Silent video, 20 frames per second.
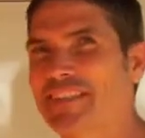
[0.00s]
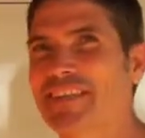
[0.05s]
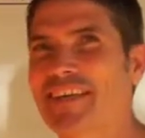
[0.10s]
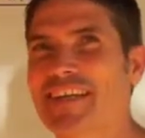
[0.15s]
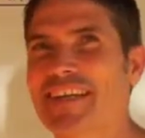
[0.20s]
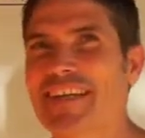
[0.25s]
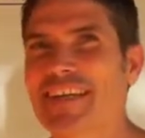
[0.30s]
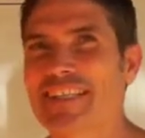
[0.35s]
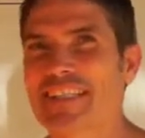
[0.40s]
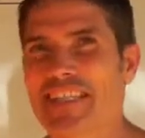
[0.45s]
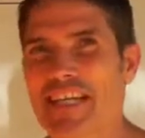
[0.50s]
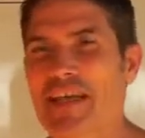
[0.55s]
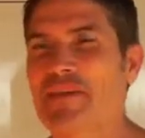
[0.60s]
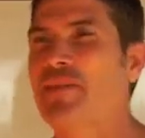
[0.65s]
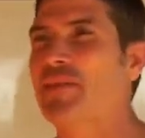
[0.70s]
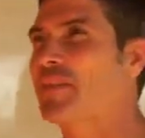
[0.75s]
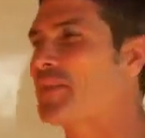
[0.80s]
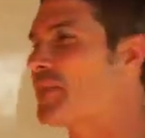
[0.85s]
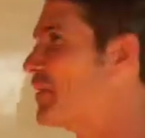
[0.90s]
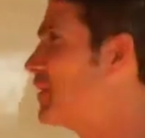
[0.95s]
So I'm going to share
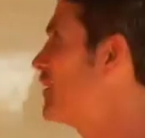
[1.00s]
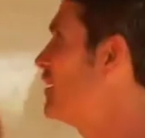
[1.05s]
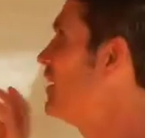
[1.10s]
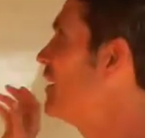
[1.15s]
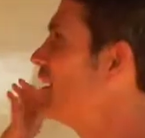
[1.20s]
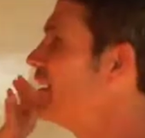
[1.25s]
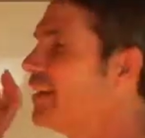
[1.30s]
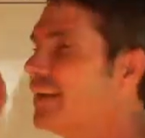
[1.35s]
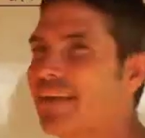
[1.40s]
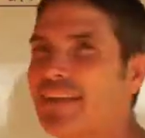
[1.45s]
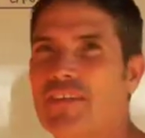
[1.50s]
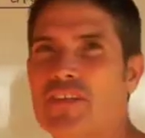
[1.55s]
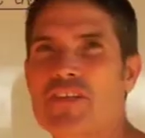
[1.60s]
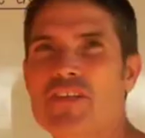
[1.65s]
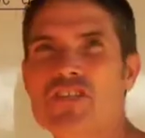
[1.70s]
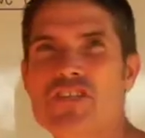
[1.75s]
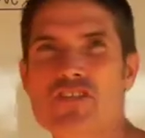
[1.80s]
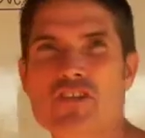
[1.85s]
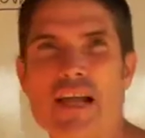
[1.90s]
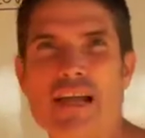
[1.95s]
with you
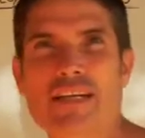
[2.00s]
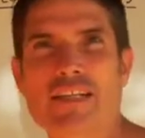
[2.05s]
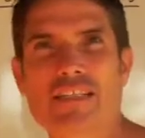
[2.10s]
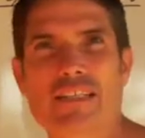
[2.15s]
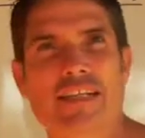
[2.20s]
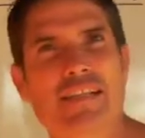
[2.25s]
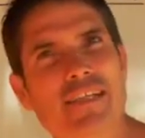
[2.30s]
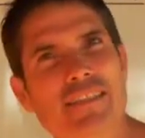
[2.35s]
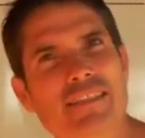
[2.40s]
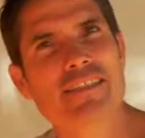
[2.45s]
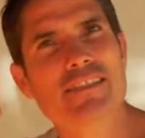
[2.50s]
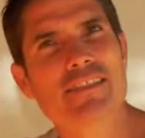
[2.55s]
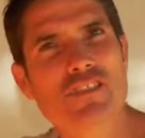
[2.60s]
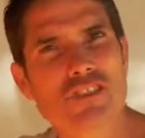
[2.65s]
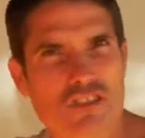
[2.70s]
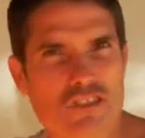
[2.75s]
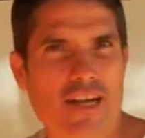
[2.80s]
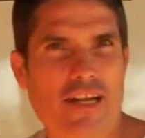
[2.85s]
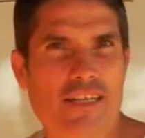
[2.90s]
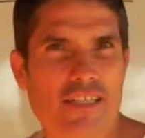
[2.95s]
this strategy, and is a
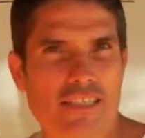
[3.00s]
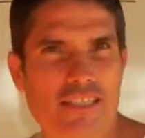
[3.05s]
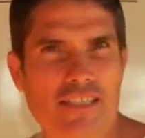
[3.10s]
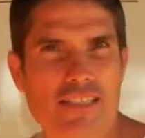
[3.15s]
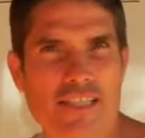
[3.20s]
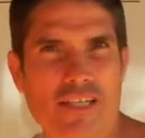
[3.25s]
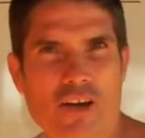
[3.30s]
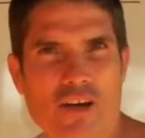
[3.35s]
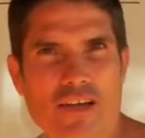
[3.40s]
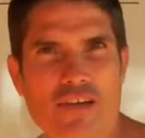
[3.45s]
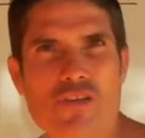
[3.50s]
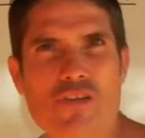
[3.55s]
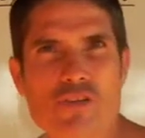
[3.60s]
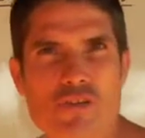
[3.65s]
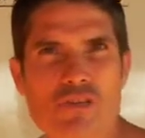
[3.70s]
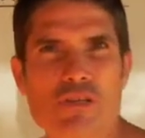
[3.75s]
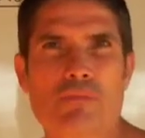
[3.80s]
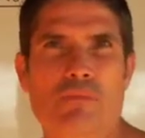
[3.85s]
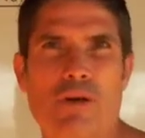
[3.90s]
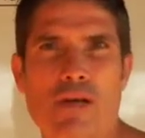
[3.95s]
strategy that I
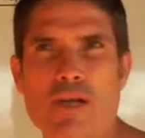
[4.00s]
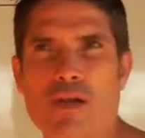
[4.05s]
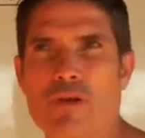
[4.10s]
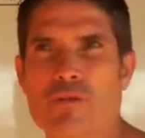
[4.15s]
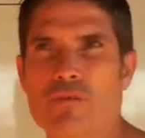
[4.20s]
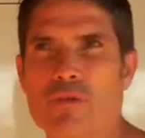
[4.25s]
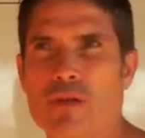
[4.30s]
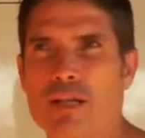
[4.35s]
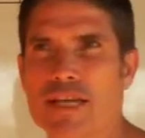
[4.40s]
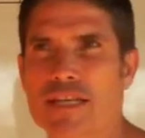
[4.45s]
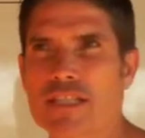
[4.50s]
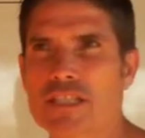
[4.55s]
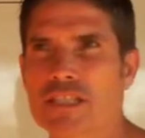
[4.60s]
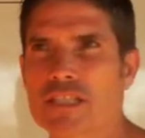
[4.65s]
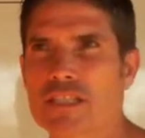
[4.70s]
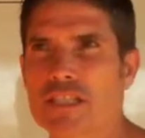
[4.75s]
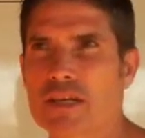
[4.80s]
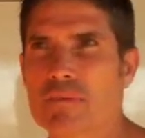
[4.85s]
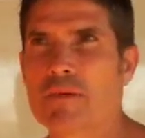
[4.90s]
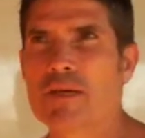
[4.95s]
use in my own
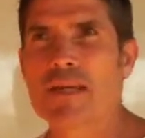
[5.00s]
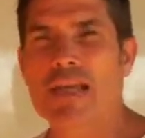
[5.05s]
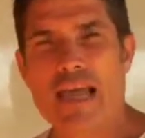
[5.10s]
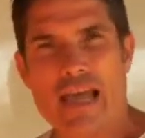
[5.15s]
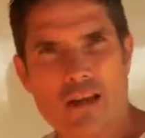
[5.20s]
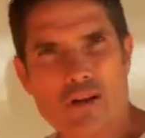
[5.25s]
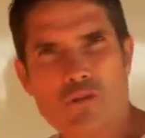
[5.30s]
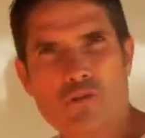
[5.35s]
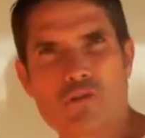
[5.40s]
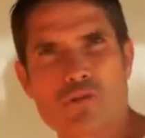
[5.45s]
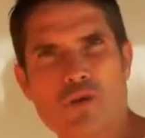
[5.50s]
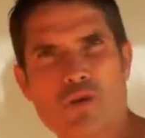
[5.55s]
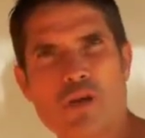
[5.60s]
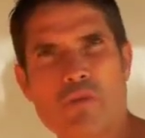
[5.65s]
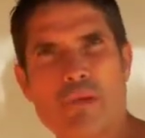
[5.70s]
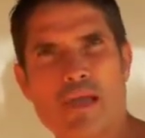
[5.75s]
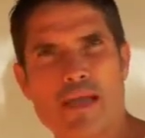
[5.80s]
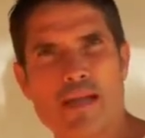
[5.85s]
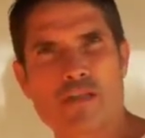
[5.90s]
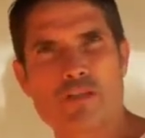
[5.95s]
relationship, and I'll talk
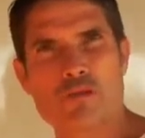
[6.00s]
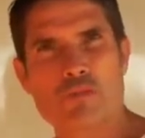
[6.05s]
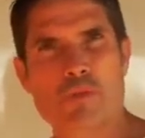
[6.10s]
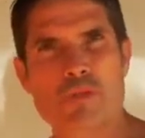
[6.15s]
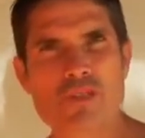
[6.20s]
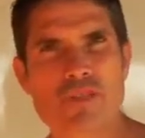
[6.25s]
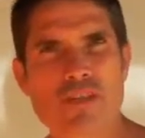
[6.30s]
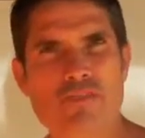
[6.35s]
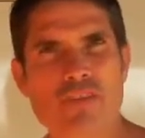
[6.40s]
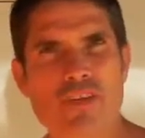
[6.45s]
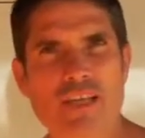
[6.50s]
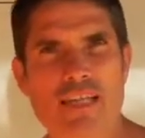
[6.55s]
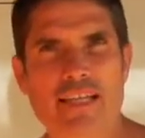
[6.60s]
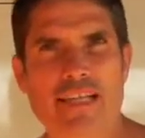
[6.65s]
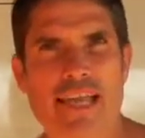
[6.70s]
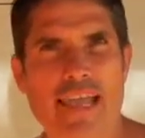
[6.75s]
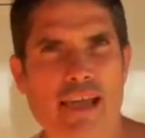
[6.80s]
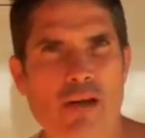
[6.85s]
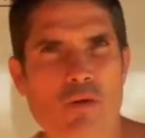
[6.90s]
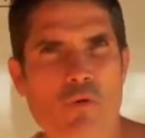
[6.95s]
about it
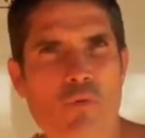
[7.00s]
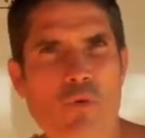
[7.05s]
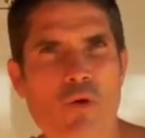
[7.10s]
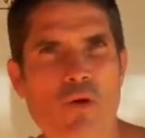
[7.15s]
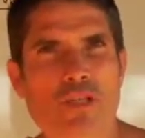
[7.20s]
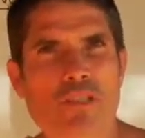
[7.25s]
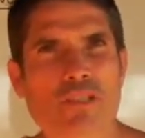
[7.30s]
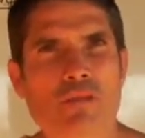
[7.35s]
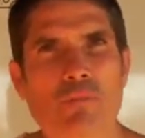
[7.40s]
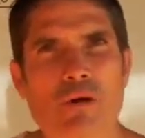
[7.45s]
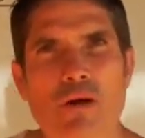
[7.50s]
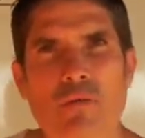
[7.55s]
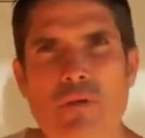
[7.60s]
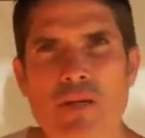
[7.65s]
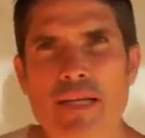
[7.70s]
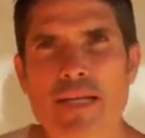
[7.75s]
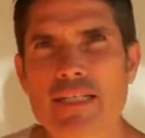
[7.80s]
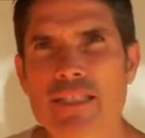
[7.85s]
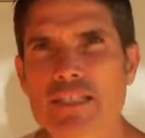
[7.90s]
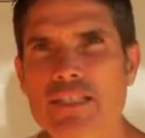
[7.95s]
specifically, how it works in my
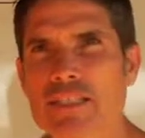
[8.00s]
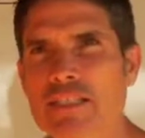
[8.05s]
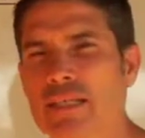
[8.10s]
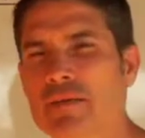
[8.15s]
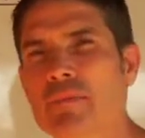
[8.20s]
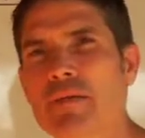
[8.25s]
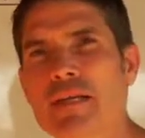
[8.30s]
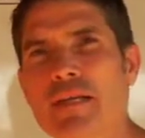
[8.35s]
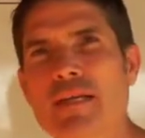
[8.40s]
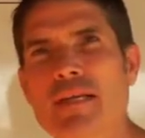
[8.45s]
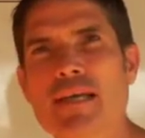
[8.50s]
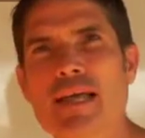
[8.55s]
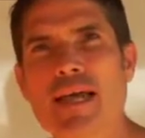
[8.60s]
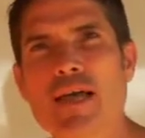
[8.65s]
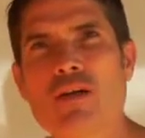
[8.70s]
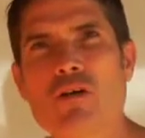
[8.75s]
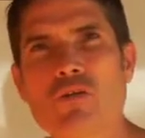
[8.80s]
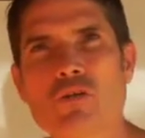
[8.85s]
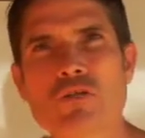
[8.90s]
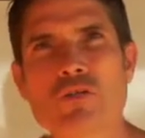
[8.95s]
relationship,
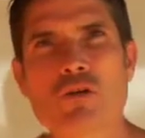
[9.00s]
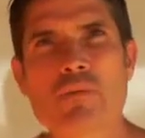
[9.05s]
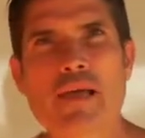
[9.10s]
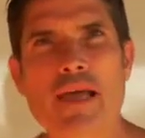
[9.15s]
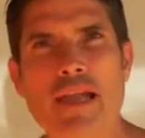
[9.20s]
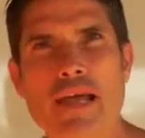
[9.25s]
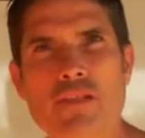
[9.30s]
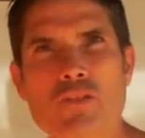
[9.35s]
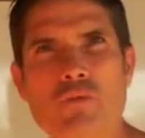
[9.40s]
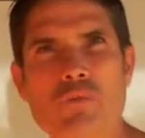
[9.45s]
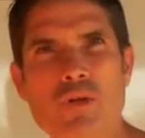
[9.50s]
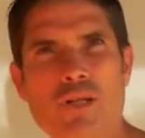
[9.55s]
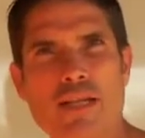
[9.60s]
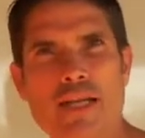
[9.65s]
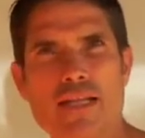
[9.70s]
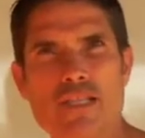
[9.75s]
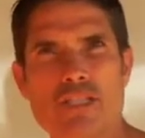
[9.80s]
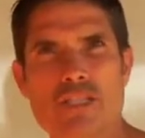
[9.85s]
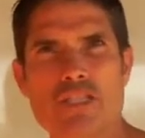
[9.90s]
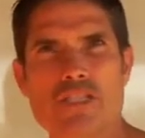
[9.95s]
and I'll talk about other
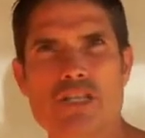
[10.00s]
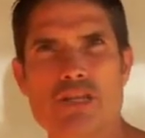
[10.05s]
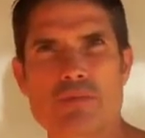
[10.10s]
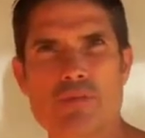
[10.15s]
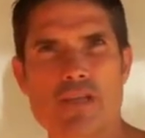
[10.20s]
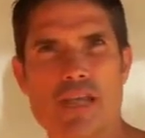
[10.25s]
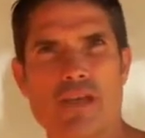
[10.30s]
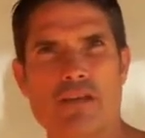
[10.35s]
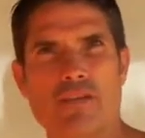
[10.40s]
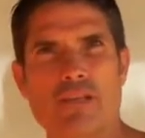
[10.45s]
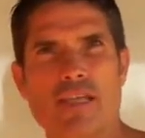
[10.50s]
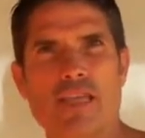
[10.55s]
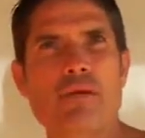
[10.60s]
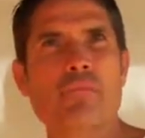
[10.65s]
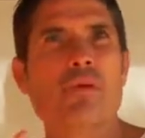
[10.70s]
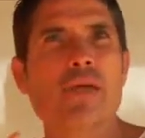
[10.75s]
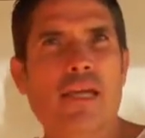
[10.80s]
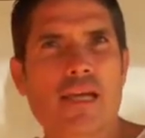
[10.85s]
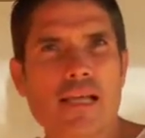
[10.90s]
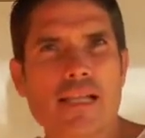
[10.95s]
relationships, how there can
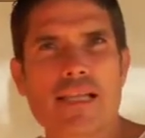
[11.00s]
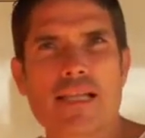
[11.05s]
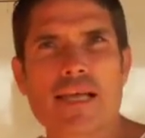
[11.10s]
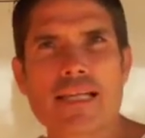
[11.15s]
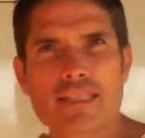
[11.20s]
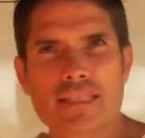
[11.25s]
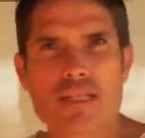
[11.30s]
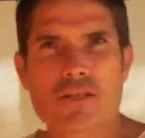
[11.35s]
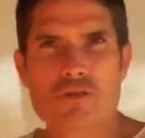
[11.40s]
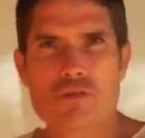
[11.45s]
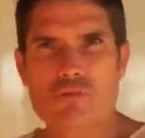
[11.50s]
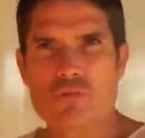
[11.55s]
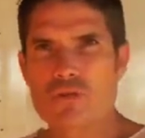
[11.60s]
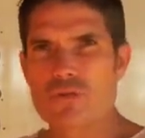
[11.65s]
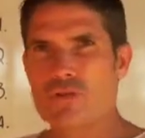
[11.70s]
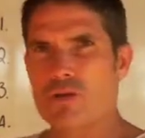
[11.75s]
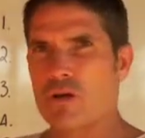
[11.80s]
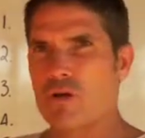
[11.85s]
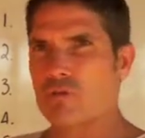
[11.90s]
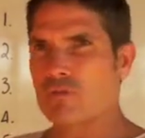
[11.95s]
be a clash as a
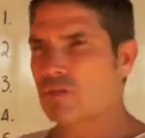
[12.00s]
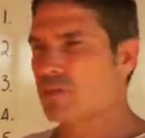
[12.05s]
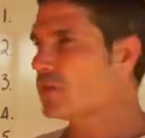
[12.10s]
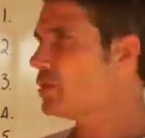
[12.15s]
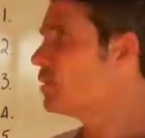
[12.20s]
result.